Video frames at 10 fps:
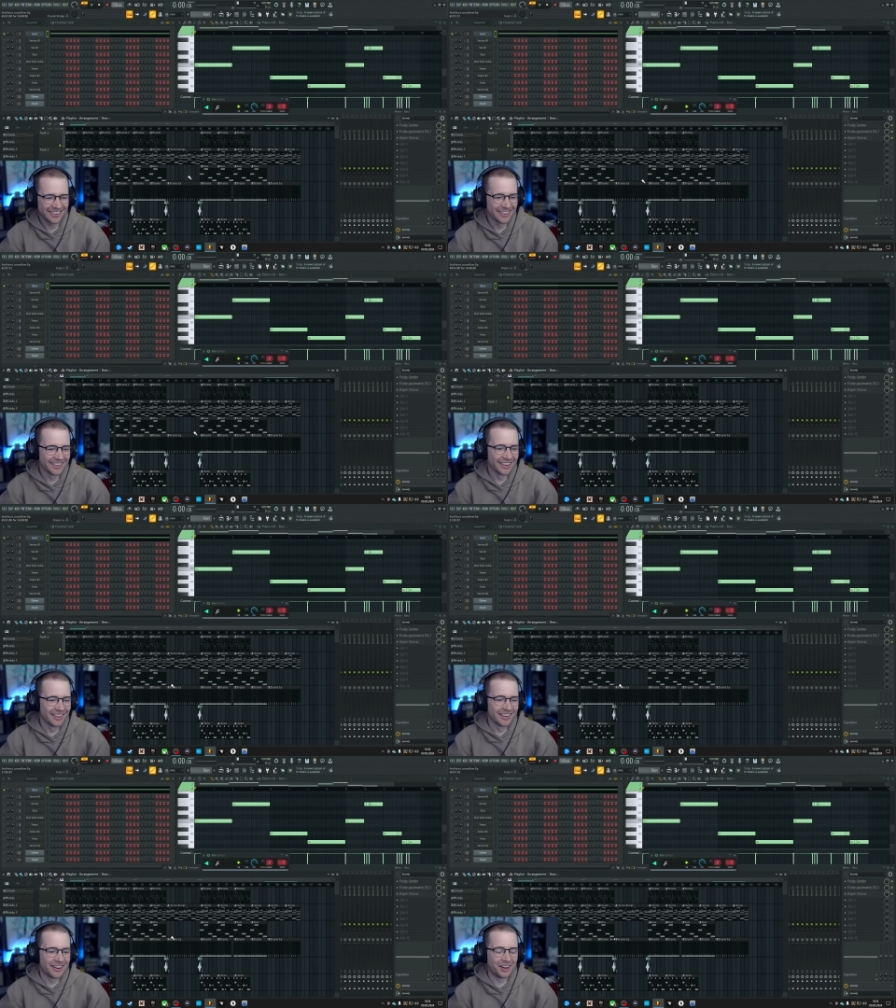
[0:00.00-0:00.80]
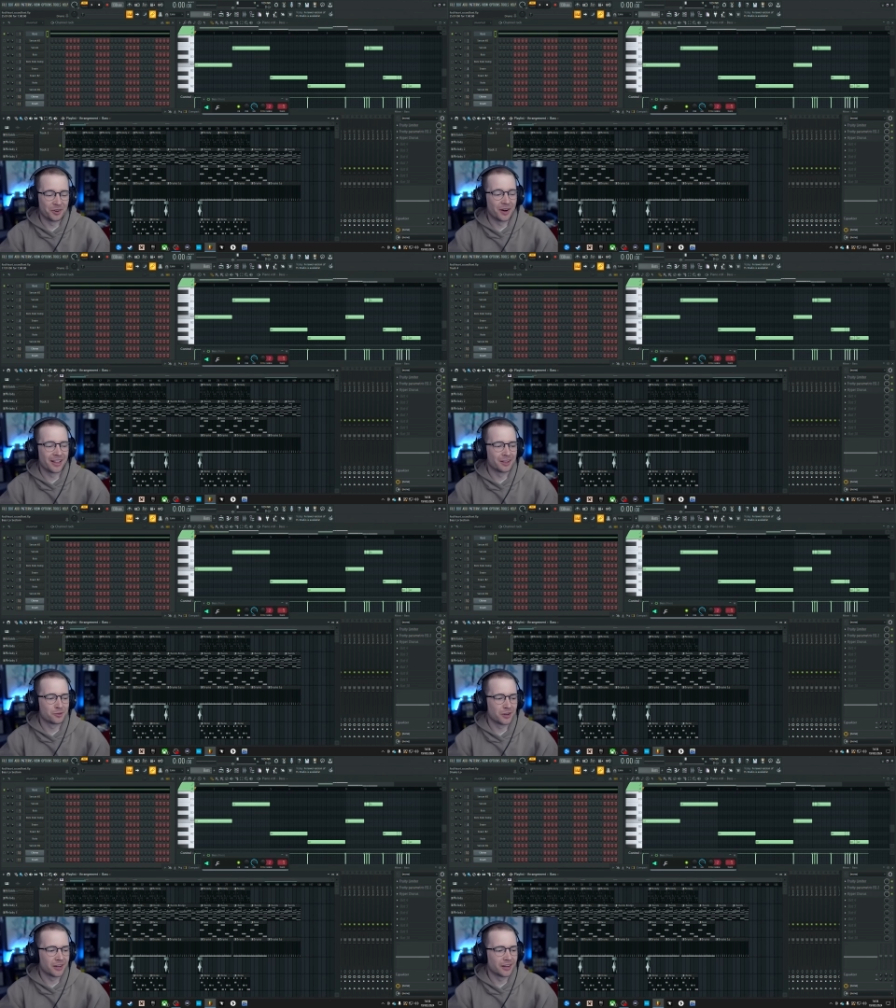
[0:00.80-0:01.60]
I don't know why that's
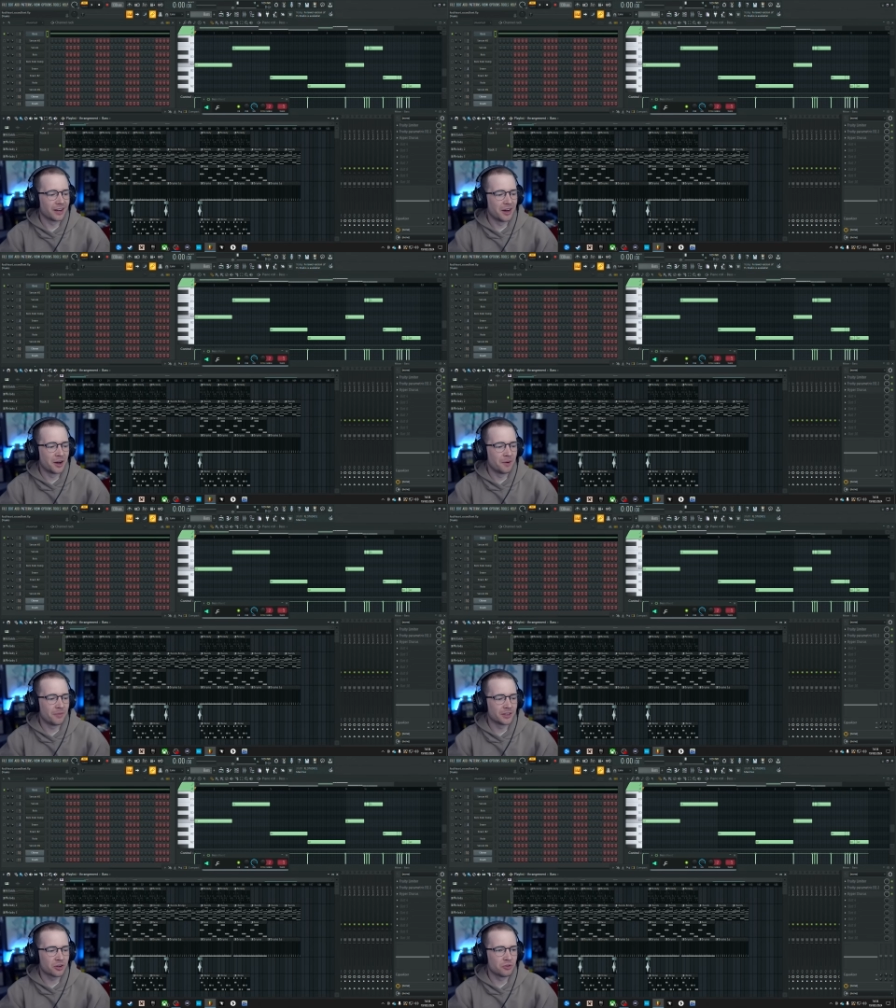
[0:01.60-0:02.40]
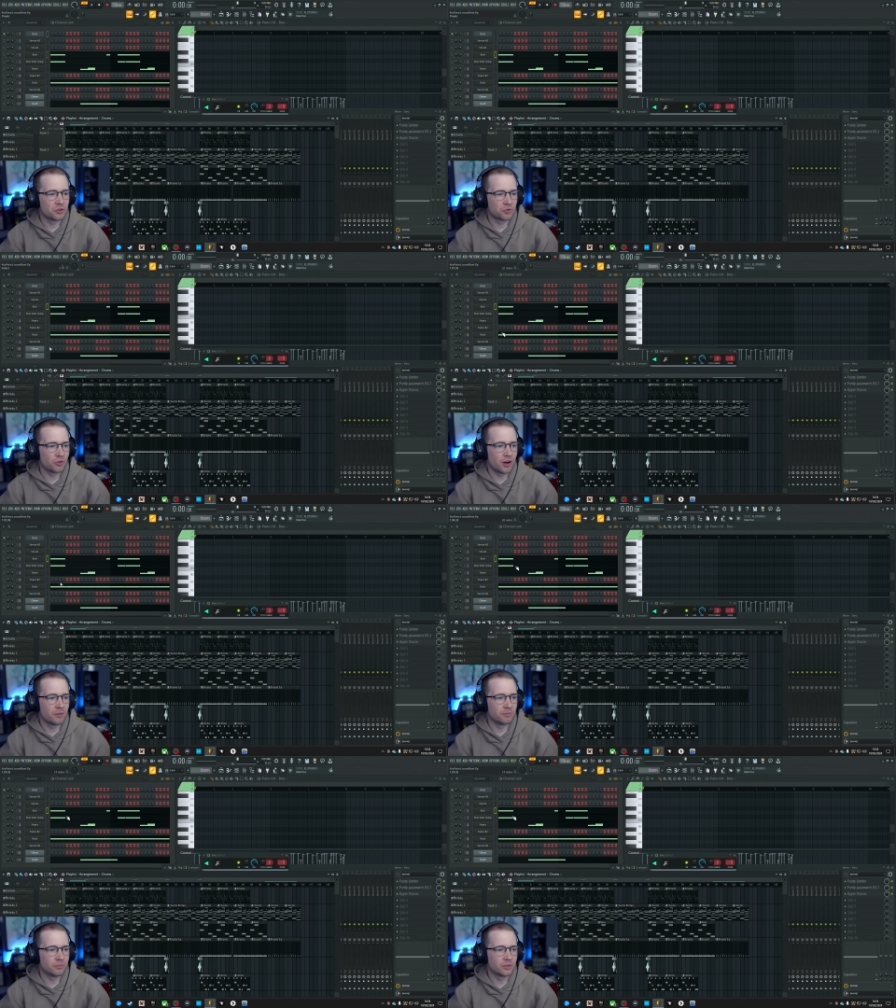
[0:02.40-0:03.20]
funny. Let's go
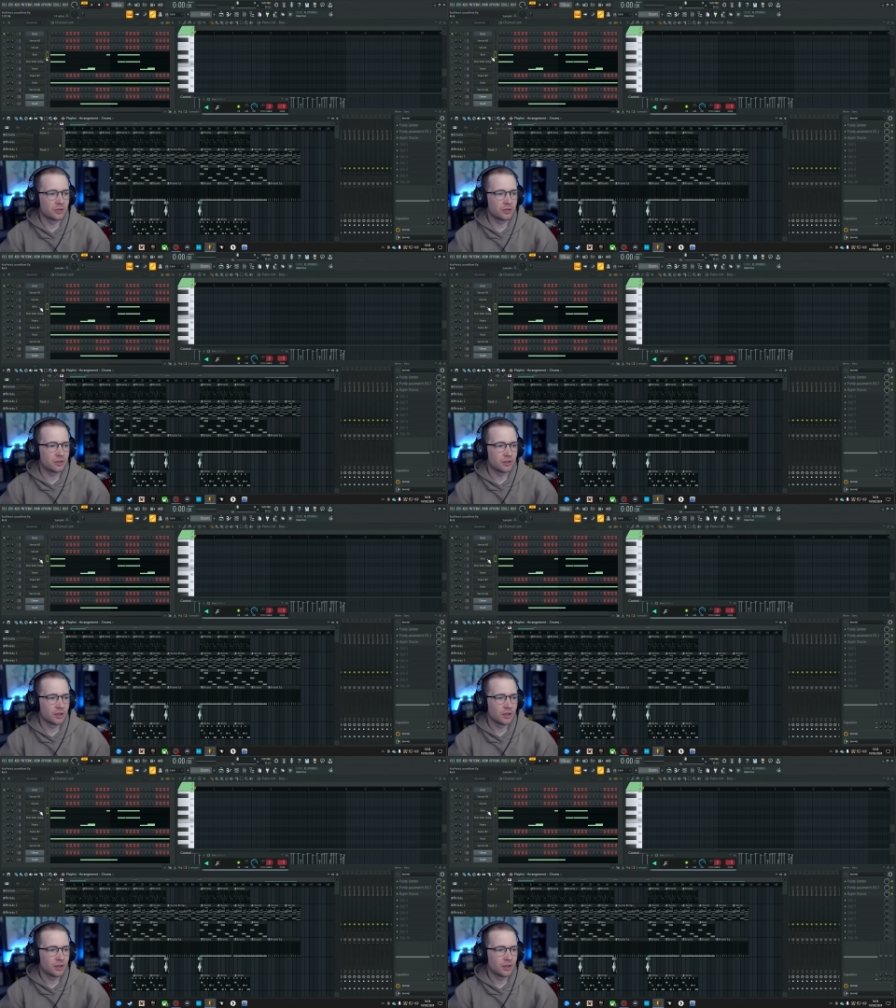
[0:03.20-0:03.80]
drums.